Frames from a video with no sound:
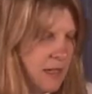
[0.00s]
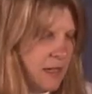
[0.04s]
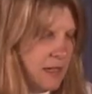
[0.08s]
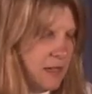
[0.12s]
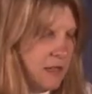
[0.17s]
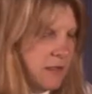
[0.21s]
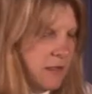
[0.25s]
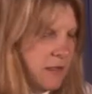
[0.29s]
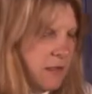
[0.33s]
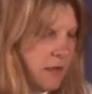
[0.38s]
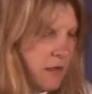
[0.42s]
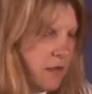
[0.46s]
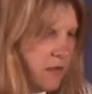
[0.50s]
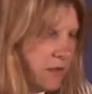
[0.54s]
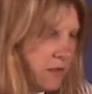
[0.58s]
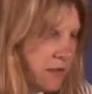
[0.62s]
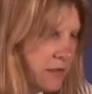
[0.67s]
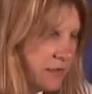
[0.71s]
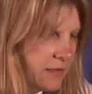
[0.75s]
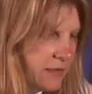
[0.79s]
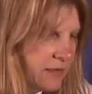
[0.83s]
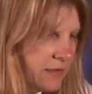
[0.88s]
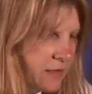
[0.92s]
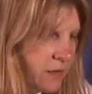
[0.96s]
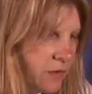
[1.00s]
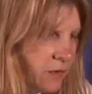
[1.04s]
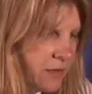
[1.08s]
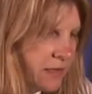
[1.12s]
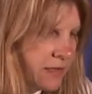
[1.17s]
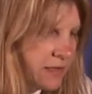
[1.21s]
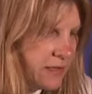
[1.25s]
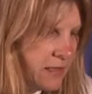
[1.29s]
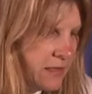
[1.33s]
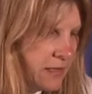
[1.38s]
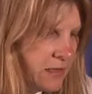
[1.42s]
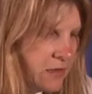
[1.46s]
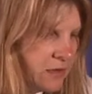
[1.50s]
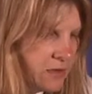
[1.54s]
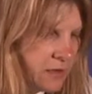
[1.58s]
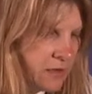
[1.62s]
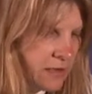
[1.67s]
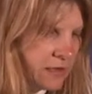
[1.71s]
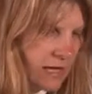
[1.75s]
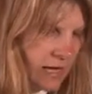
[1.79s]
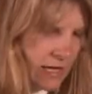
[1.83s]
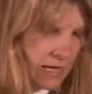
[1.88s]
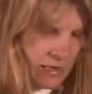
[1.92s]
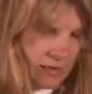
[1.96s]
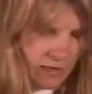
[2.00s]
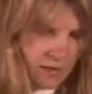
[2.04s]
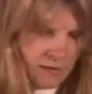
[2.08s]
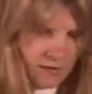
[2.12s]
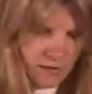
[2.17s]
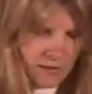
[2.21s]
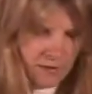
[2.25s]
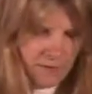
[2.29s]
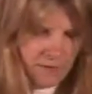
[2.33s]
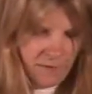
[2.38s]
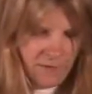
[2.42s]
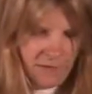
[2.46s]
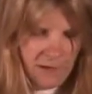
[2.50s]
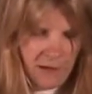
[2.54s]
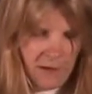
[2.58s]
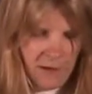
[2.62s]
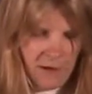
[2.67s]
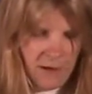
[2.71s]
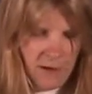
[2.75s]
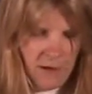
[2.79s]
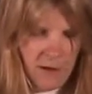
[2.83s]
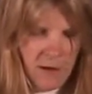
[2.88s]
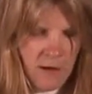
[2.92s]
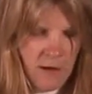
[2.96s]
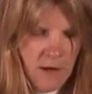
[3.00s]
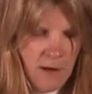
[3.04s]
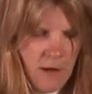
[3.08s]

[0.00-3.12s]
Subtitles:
and it's so easy. You just take your sphere,